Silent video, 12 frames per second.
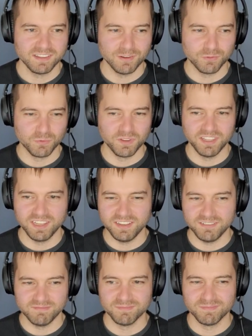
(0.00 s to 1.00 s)
there's
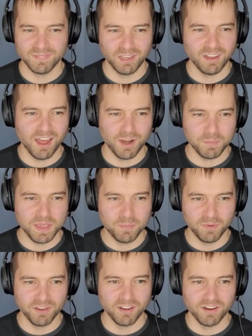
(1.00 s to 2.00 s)
really a lot of
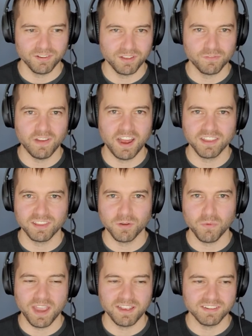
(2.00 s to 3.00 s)
people are like finding their
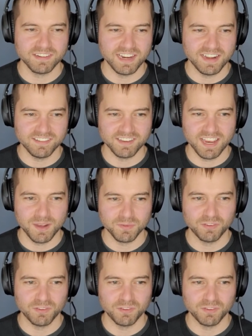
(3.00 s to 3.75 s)
way into dance games,